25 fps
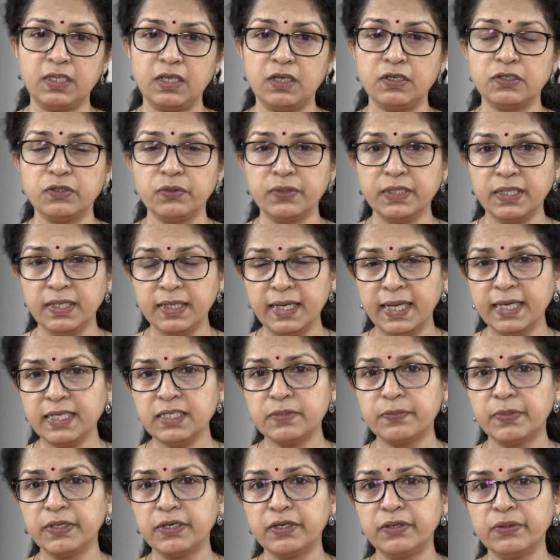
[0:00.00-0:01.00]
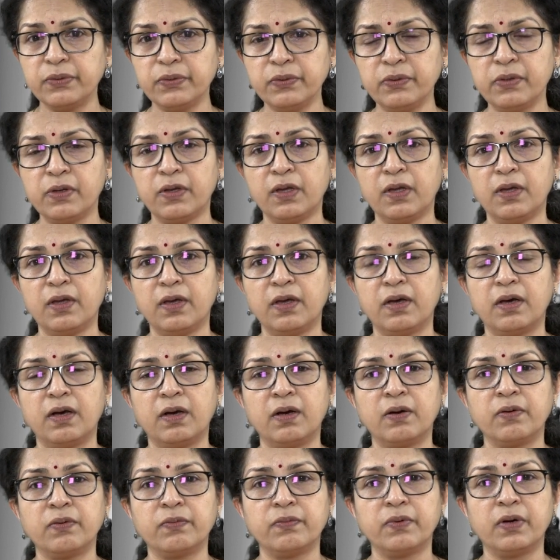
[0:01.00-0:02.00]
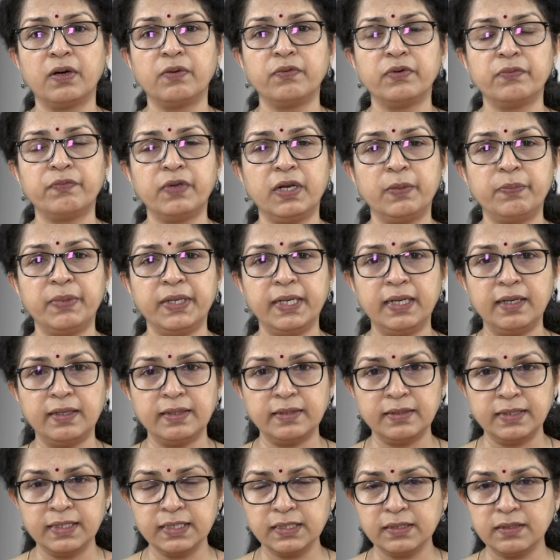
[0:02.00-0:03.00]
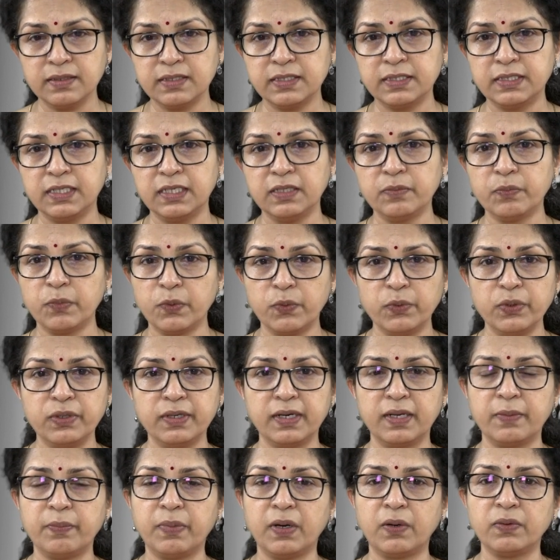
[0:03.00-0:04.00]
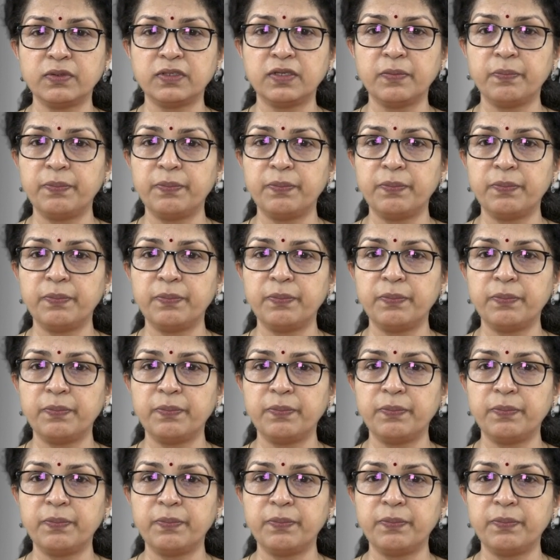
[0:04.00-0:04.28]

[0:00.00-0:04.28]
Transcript: So, in the next video, we will be discussing more about the